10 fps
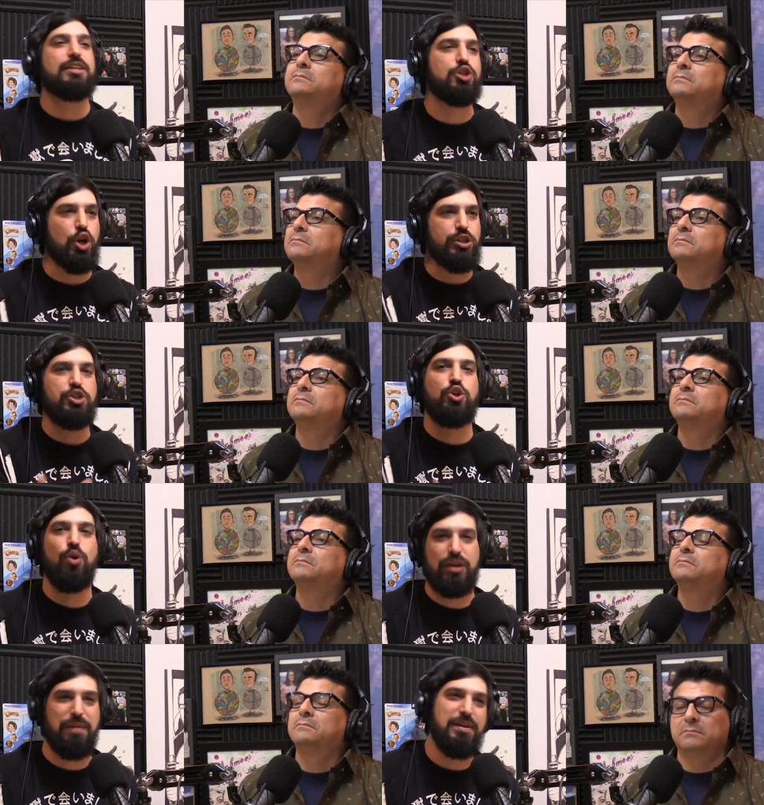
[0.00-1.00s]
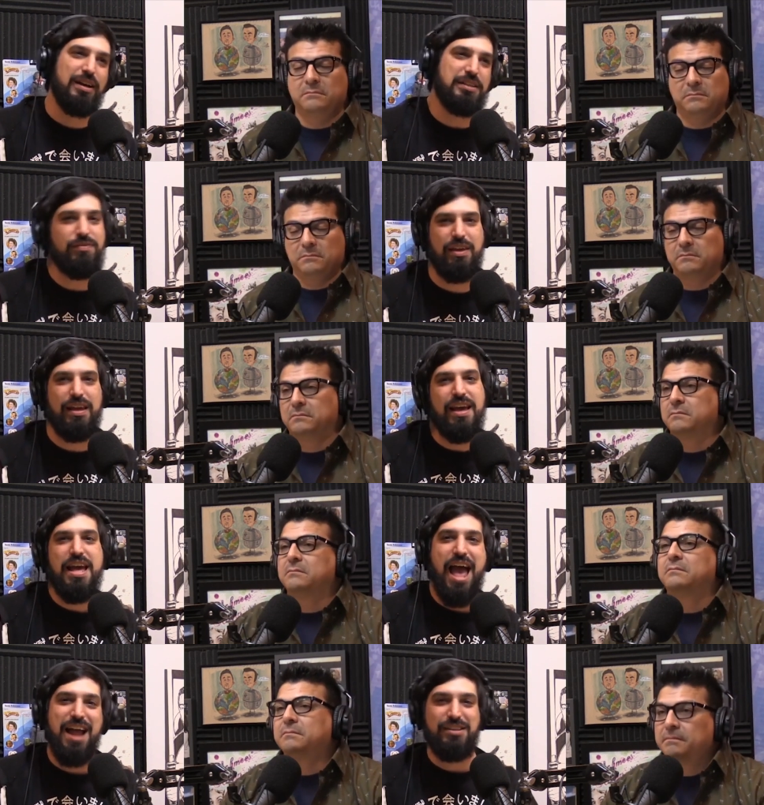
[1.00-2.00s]
Speaker 1: the Jersey Shore coming on TV,
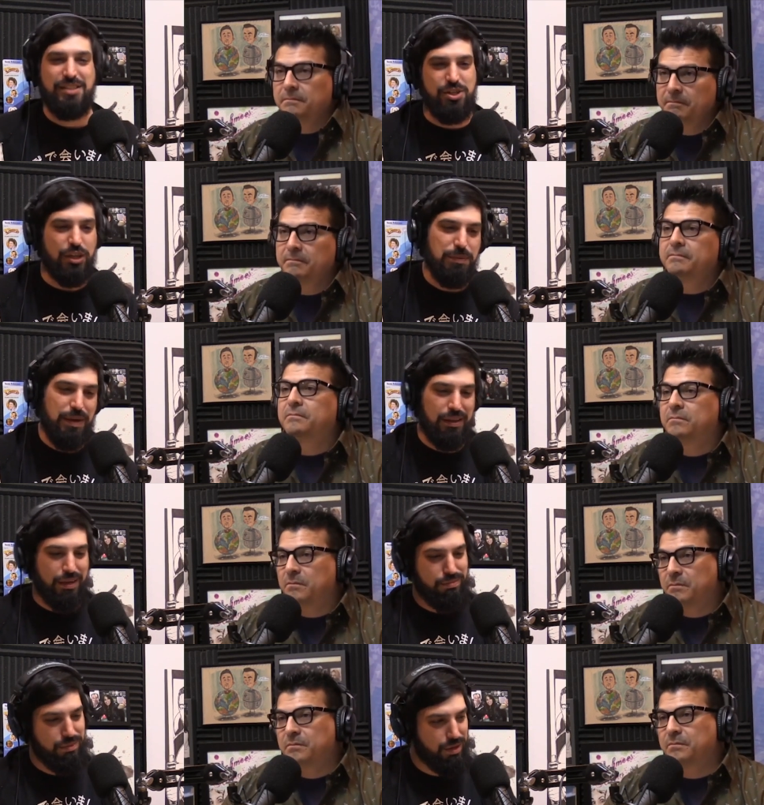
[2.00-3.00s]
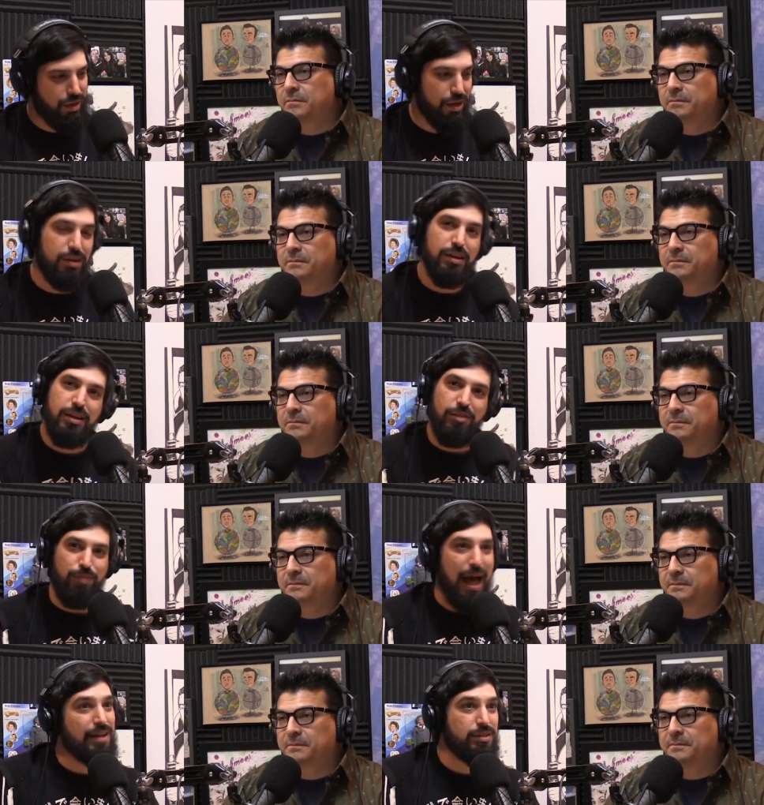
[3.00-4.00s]
and Snooki being like, man,
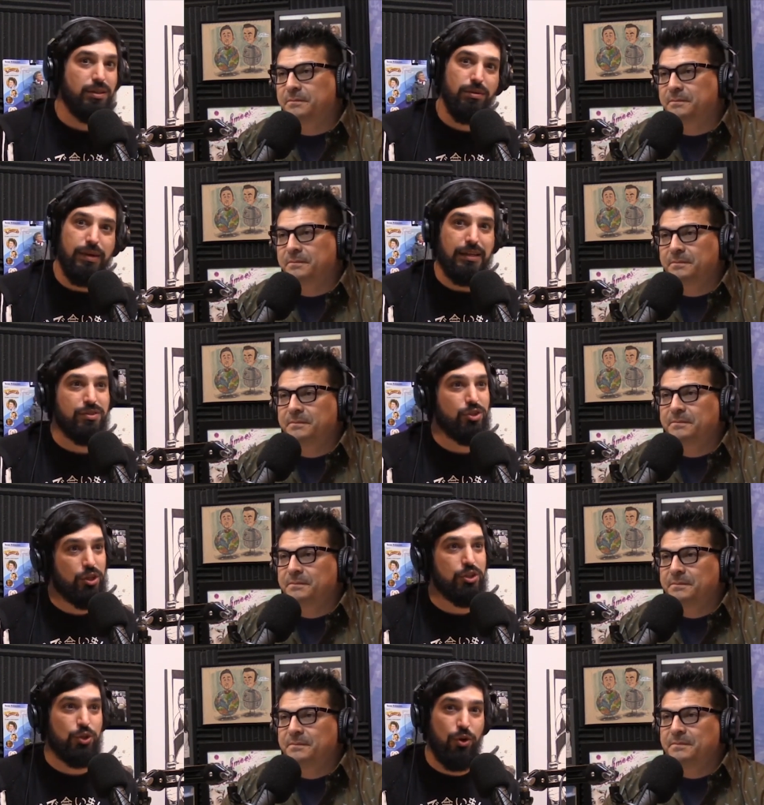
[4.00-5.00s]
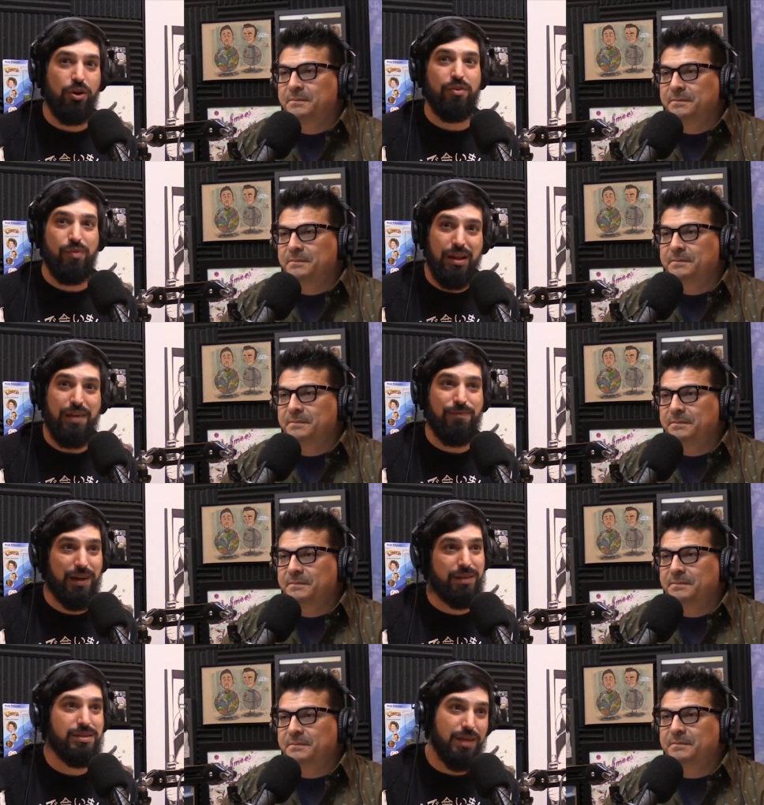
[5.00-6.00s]
past two weeks of Jersey Shore really
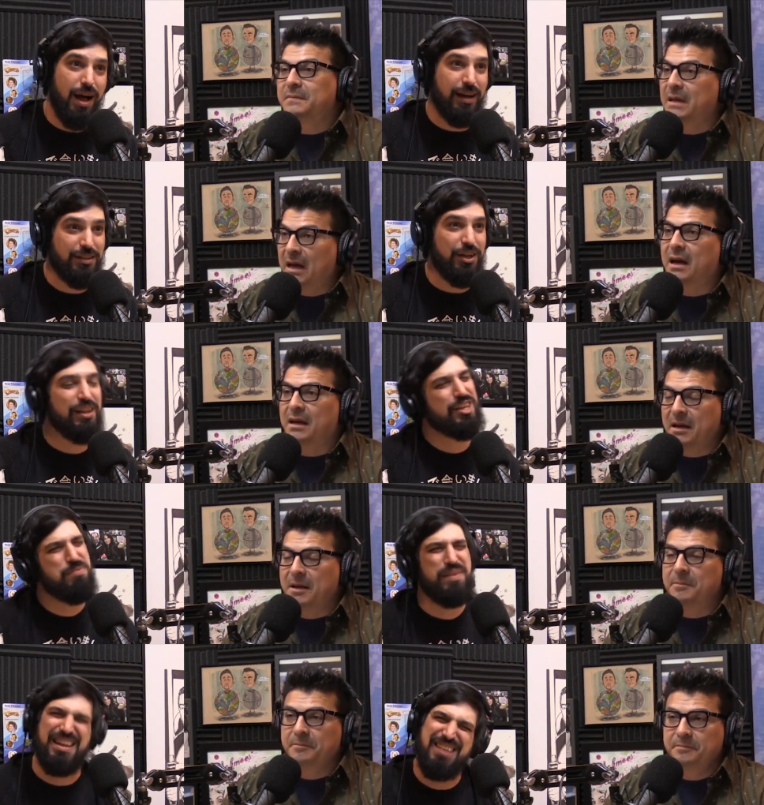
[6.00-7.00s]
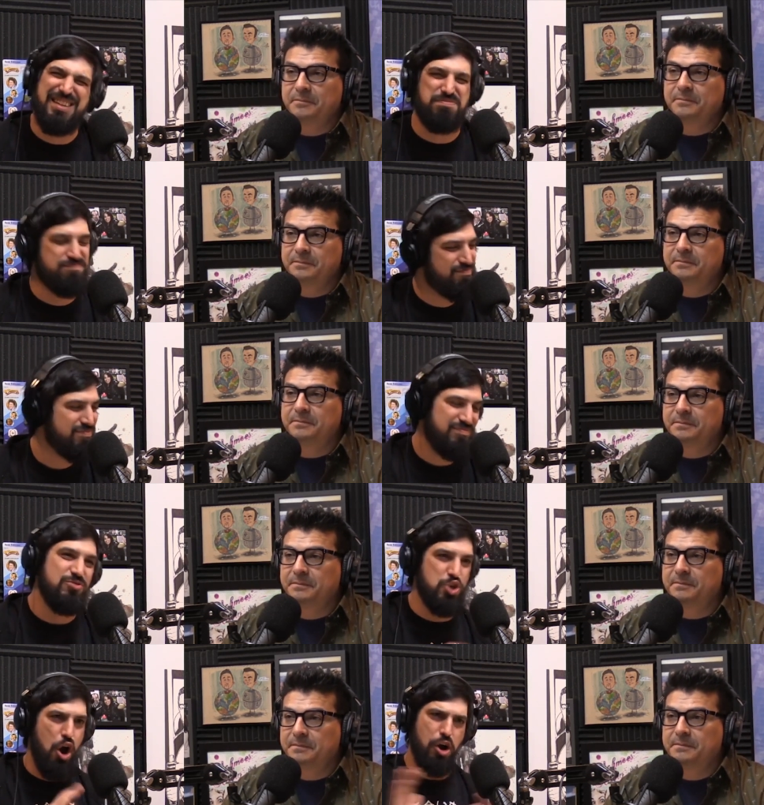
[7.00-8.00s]
f- Yeah, you know, like you'd be like, that's
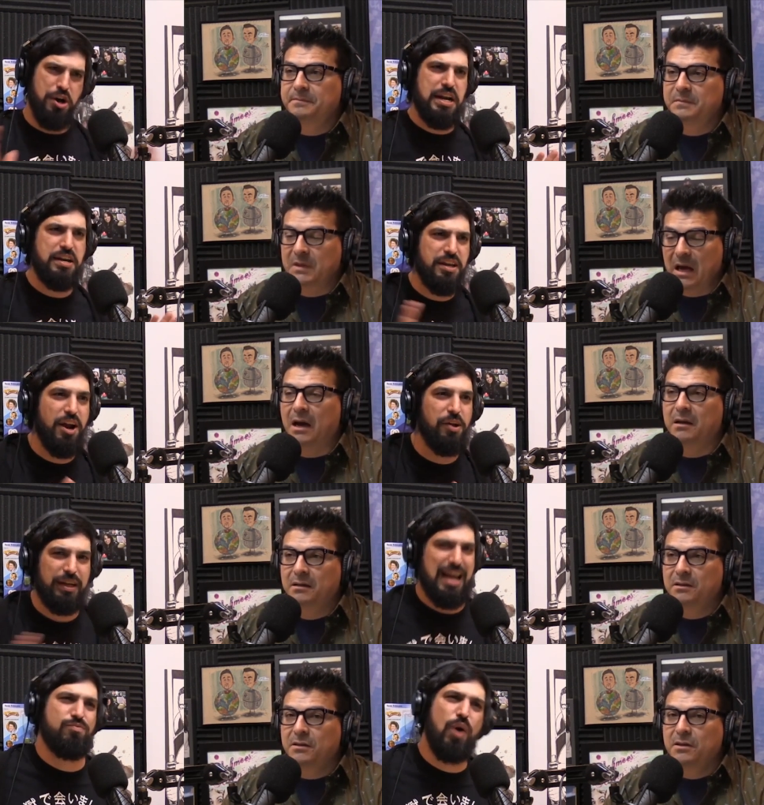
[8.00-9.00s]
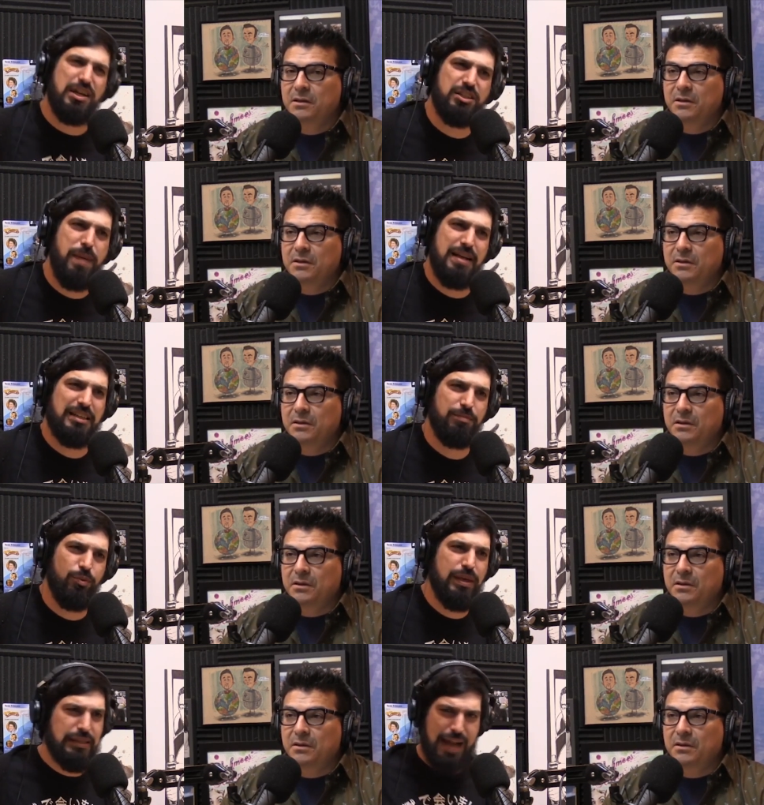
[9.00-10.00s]
jarring. You yeah. know, like I've watched the past couple
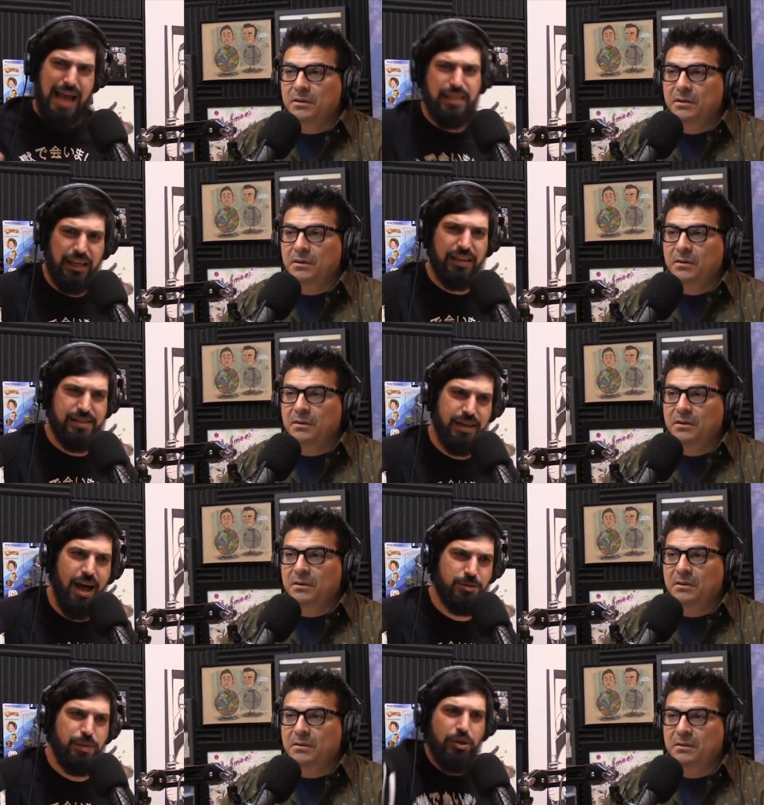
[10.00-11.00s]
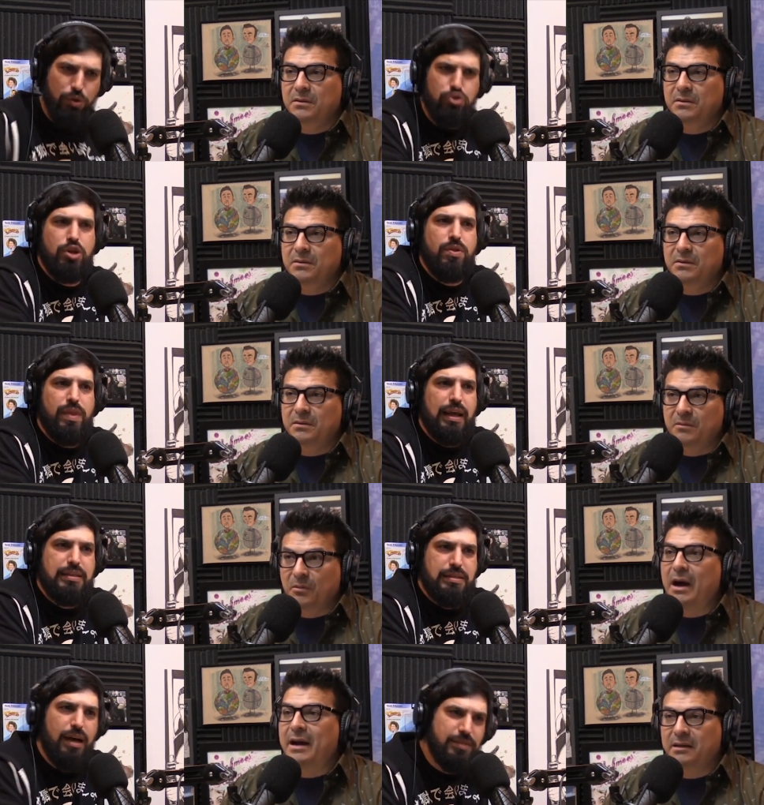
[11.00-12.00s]
weeks and I think it sucks, but you shouldn't think it
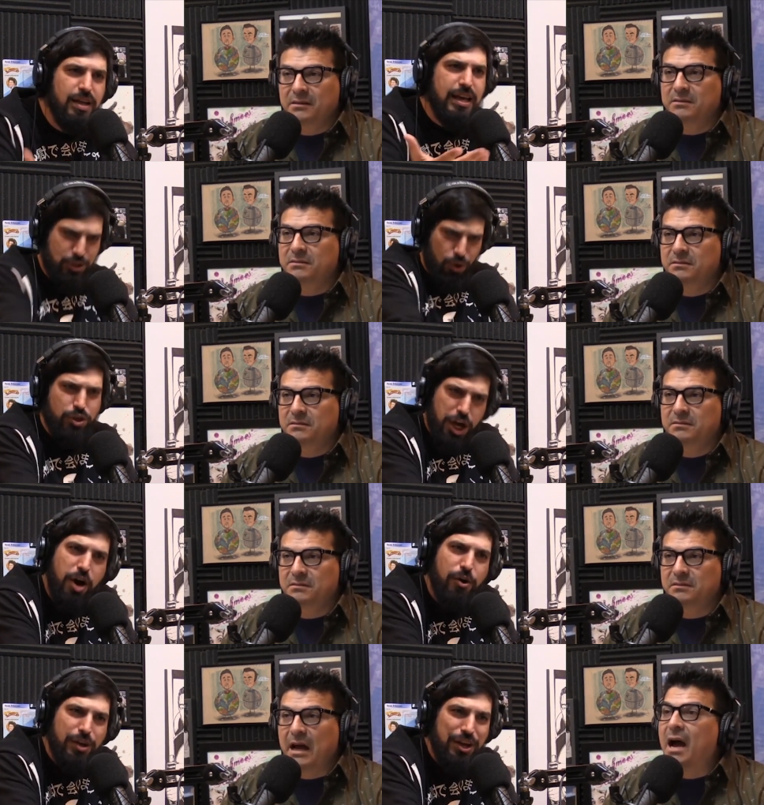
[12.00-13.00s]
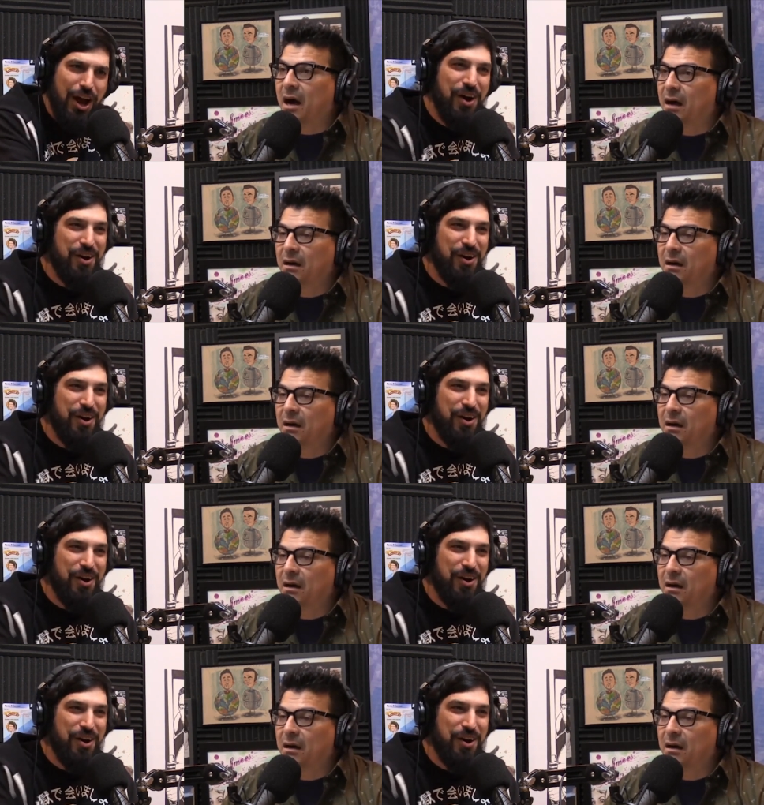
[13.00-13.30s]
right. sucks. It's your show, yeah. you